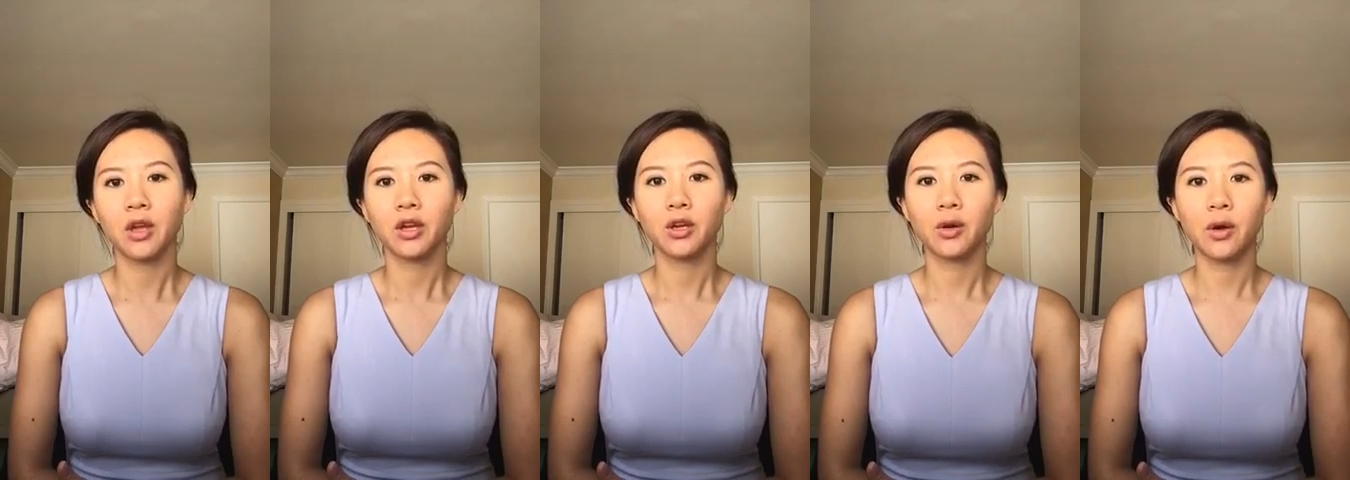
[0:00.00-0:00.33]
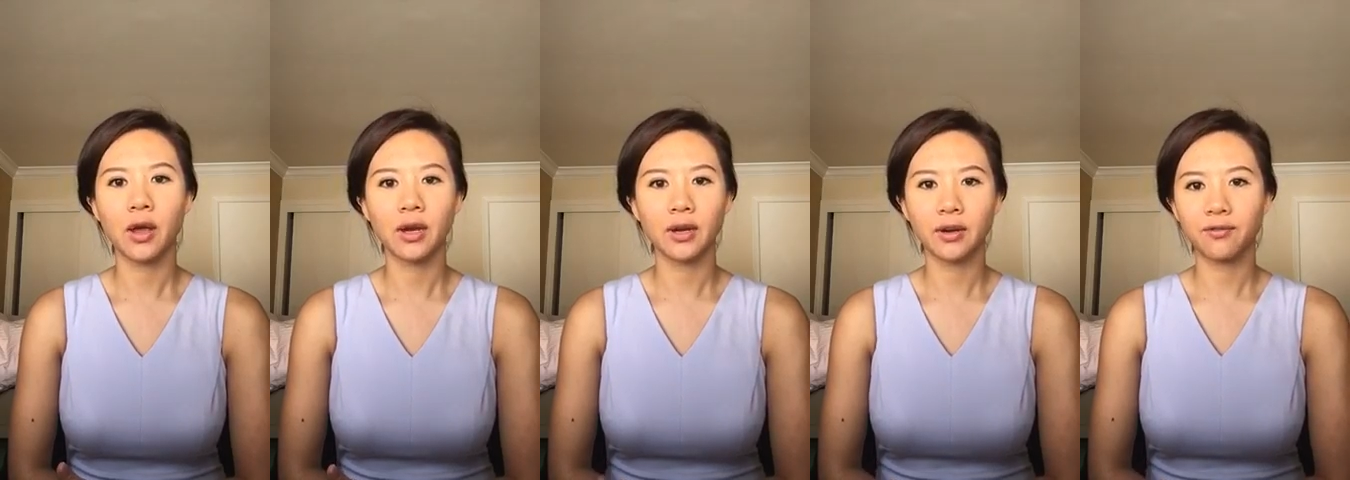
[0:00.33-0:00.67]
you know
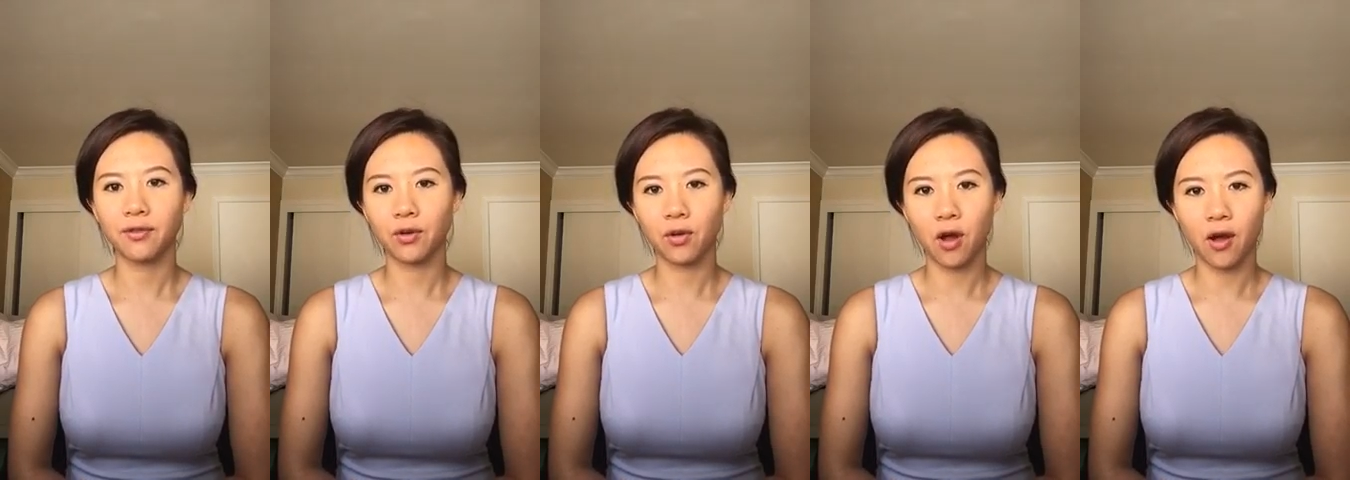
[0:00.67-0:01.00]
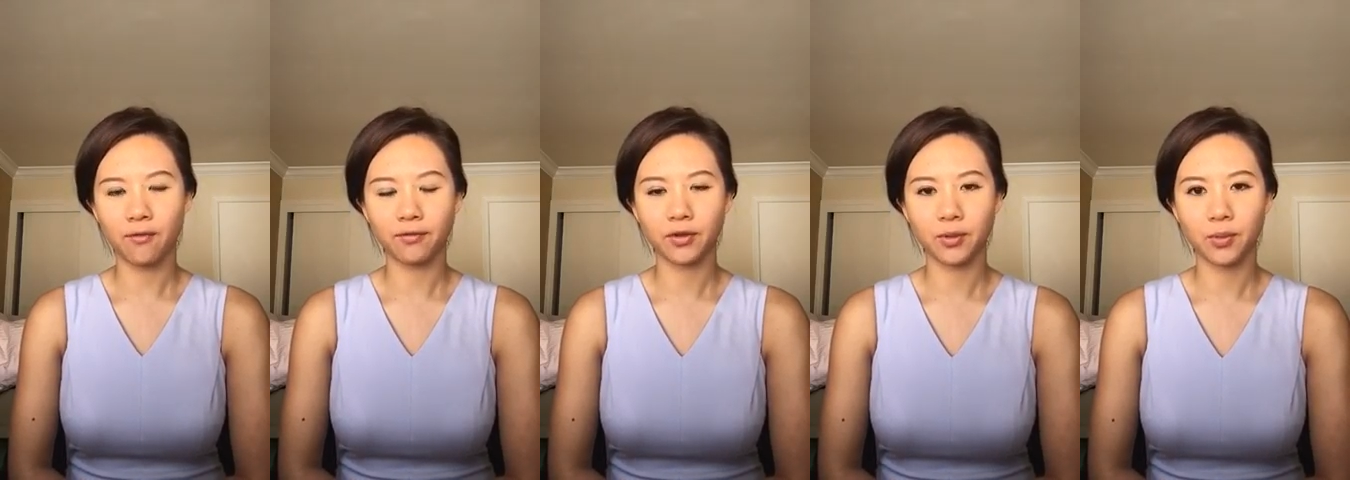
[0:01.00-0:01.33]
I didn't feel
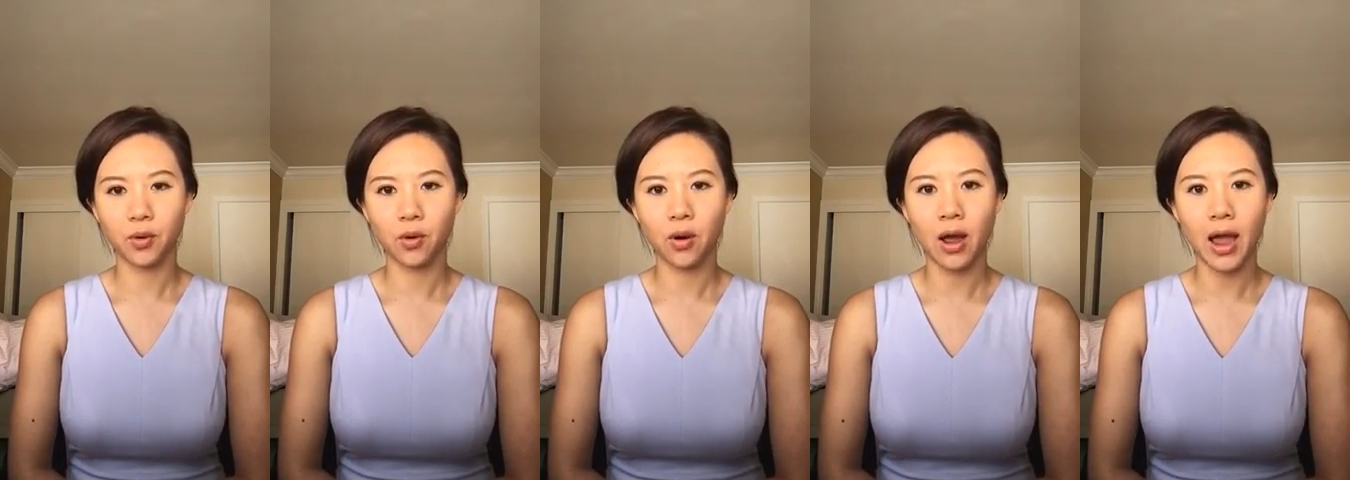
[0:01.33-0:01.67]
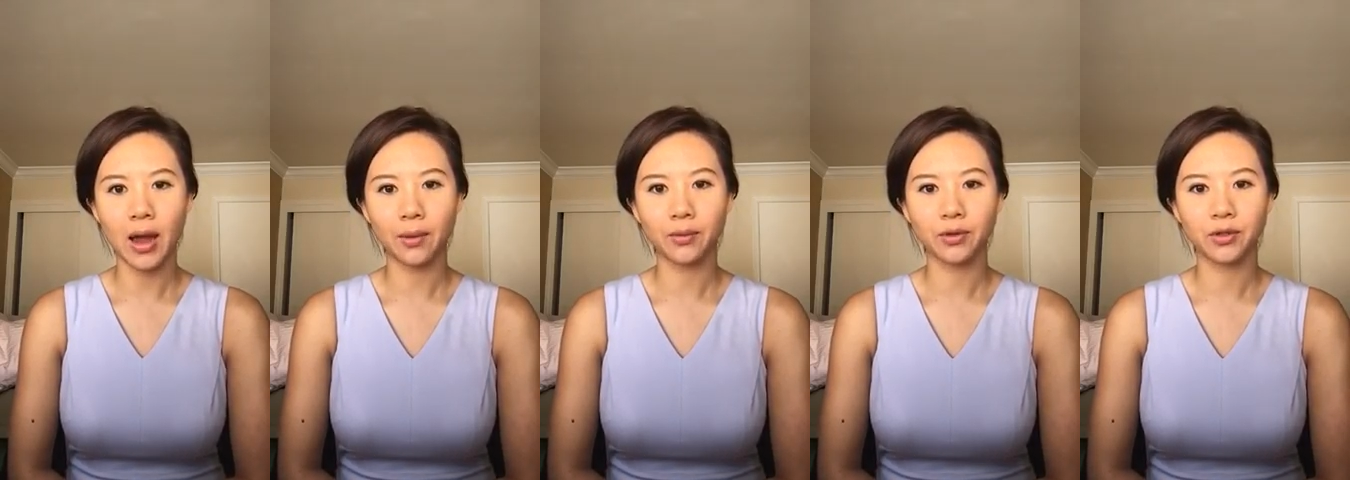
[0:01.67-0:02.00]
comfortable,
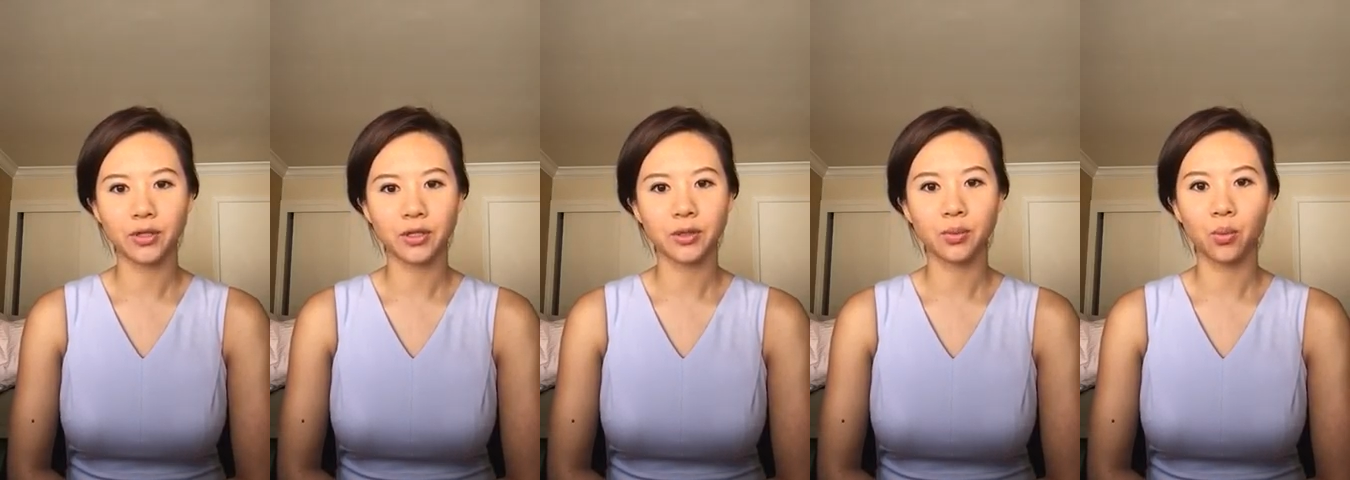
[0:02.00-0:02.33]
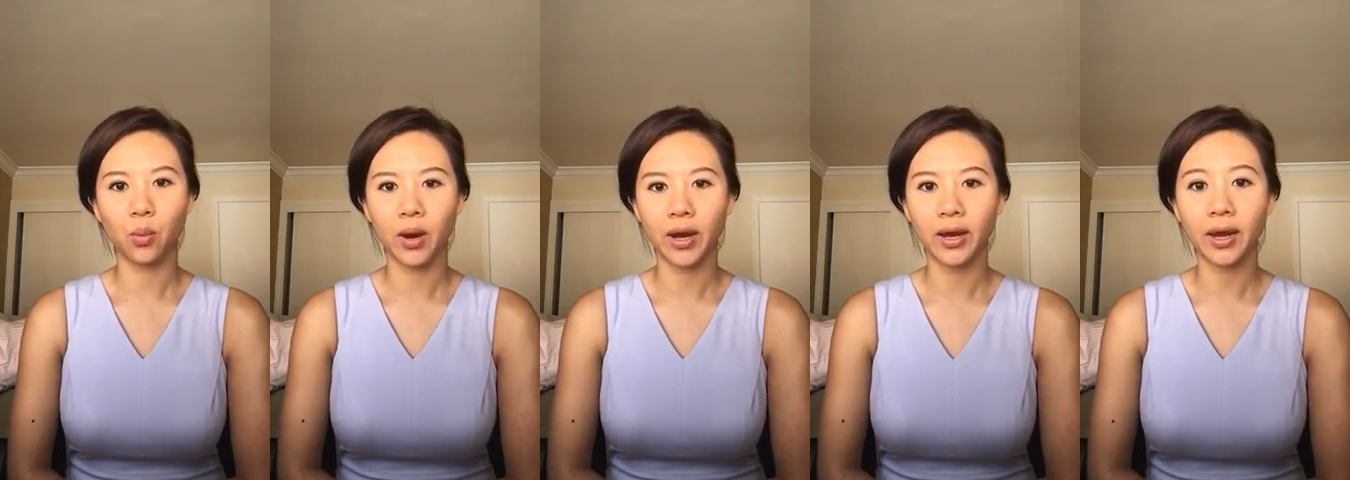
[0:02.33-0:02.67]
I would just
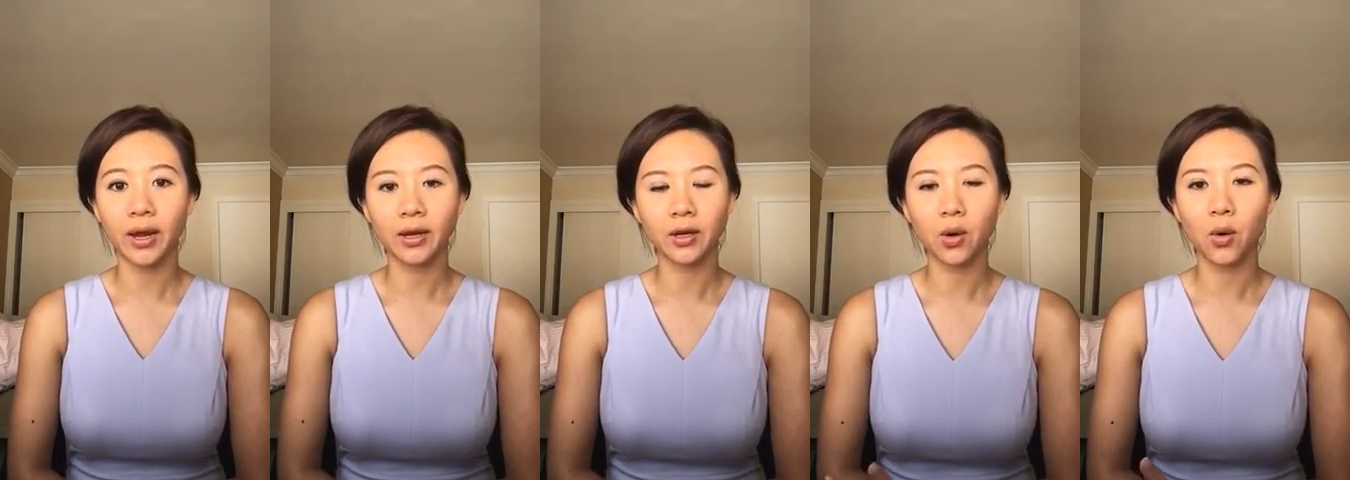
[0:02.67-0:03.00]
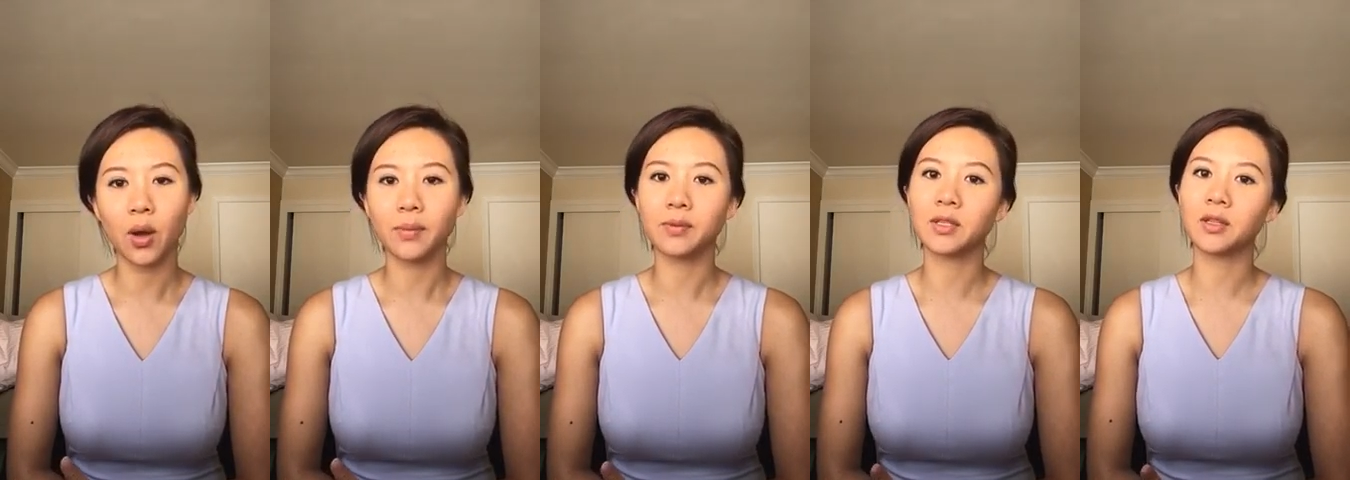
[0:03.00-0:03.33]
wait and go
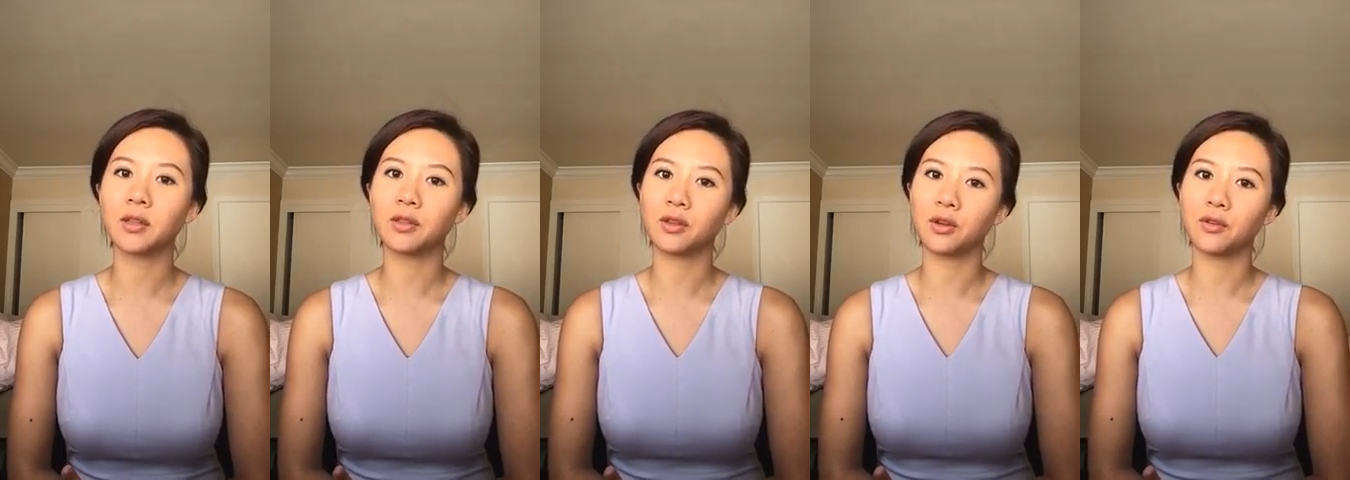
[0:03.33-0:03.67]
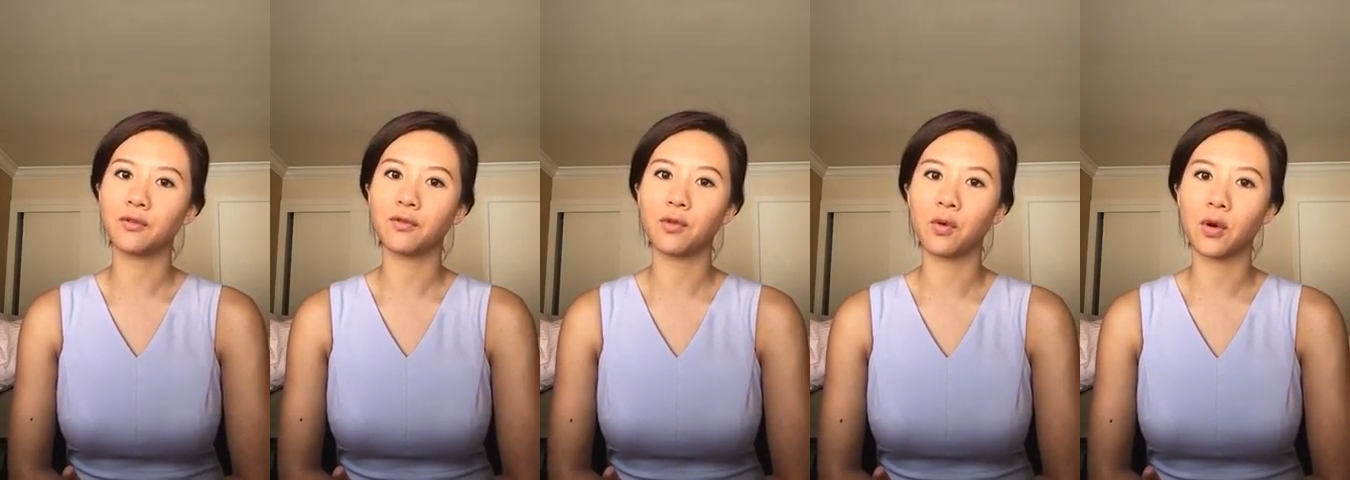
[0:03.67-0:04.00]
up to the
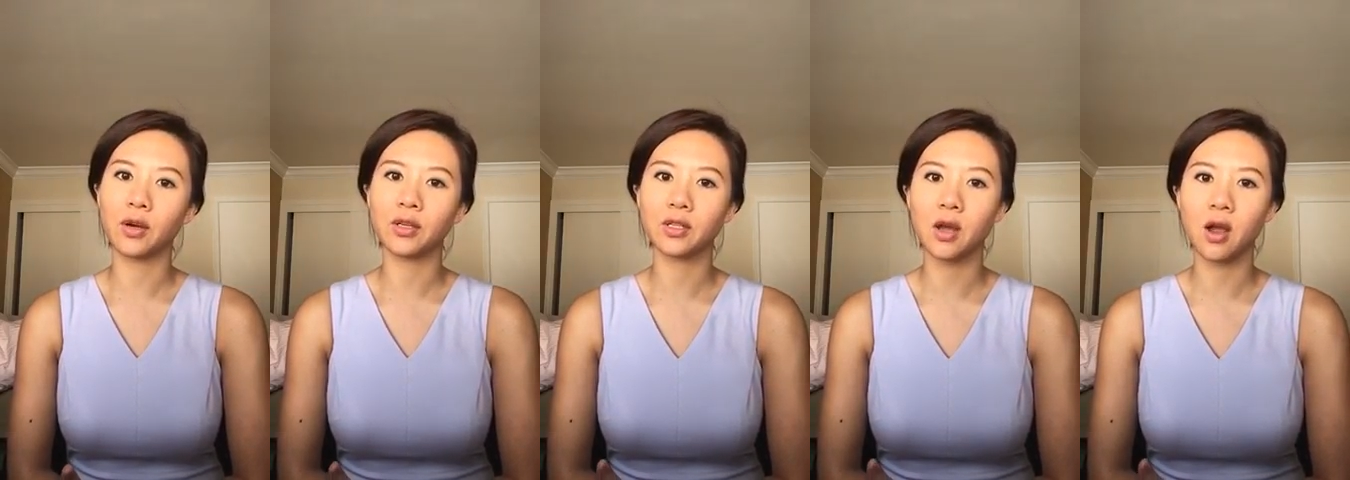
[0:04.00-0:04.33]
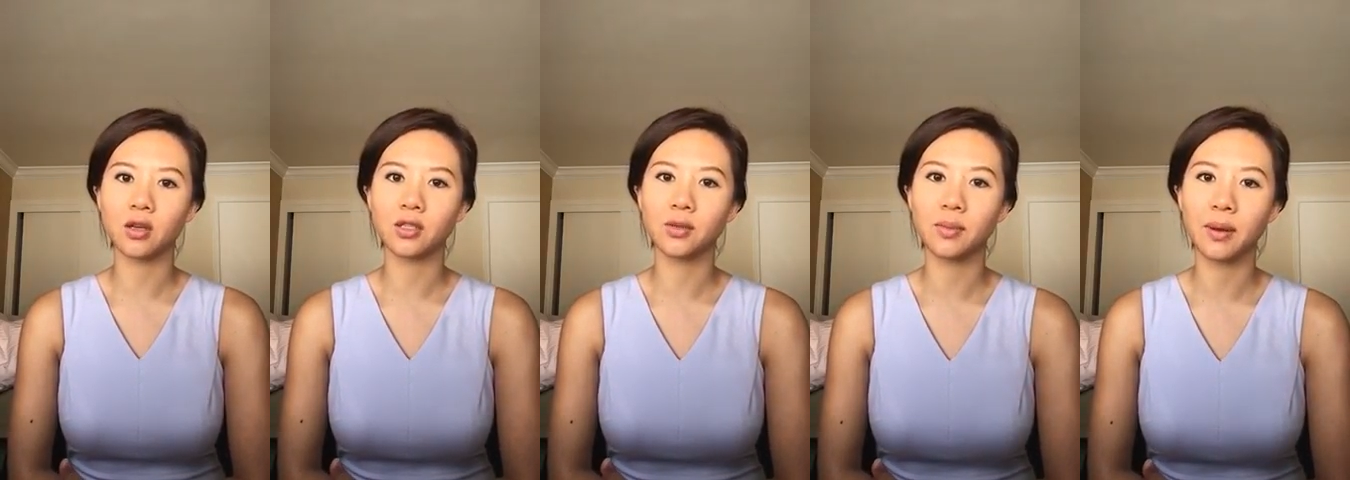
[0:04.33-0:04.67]
third floor and
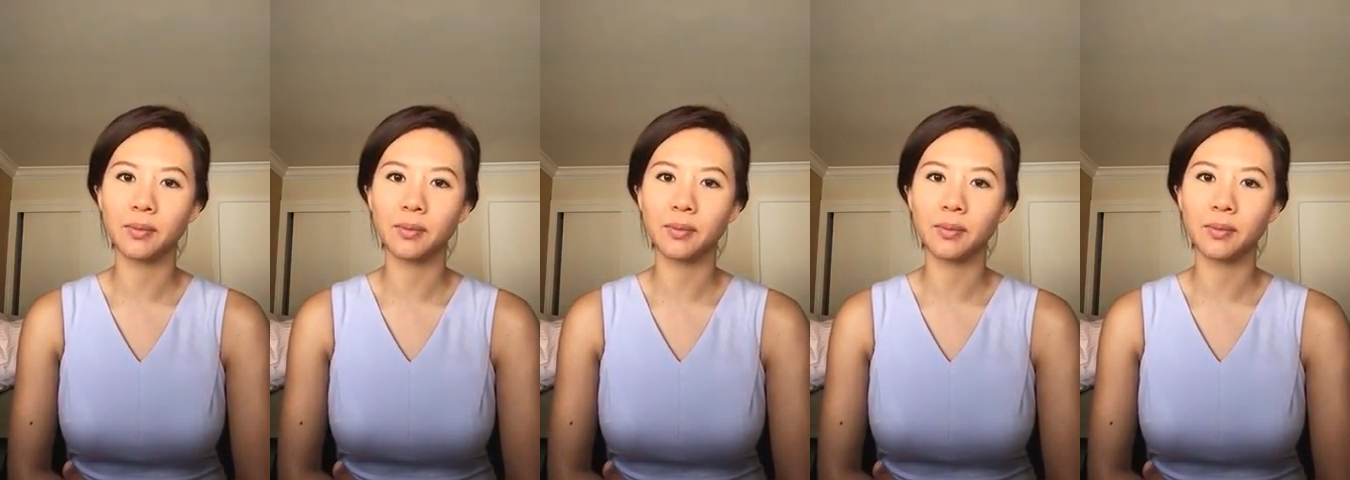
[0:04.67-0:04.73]
talk to